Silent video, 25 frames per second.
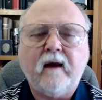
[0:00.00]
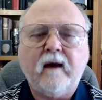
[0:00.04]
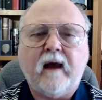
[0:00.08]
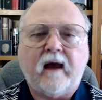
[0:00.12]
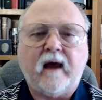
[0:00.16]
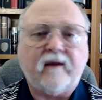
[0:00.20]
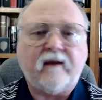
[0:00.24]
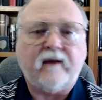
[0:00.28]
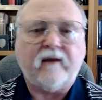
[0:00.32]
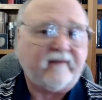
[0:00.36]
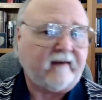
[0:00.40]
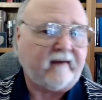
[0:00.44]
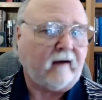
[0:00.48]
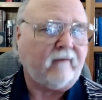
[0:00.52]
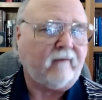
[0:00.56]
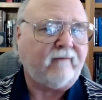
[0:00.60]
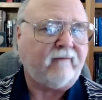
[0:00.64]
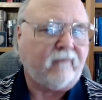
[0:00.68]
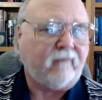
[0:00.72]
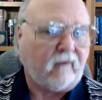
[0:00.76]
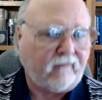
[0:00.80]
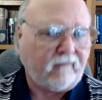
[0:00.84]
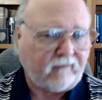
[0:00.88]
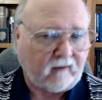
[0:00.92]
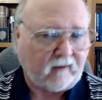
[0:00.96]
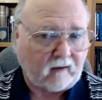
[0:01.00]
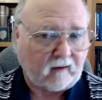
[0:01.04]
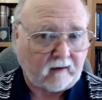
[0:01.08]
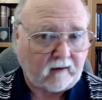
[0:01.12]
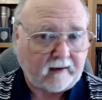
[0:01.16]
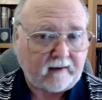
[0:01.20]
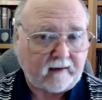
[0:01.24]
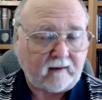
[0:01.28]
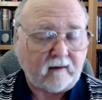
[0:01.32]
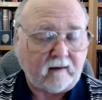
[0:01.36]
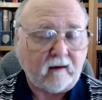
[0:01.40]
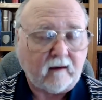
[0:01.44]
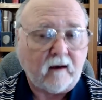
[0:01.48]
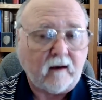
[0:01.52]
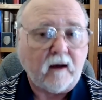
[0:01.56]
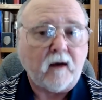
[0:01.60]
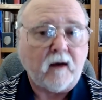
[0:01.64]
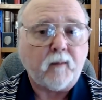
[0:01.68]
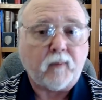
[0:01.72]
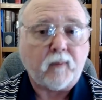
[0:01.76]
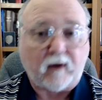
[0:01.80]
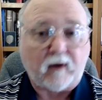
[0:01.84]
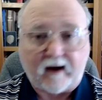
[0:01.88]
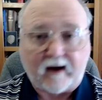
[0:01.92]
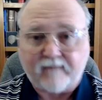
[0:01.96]
and self-fulfilling
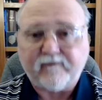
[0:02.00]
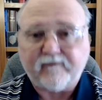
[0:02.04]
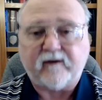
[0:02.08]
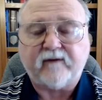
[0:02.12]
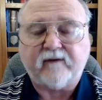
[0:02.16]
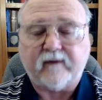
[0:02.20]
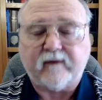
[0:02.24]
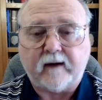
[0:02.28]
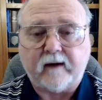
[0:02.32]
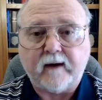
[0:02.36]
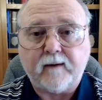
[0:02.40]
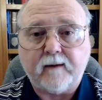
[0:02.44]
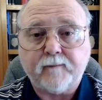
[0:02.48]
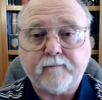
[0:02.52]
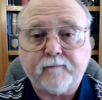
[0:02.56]
prophecy.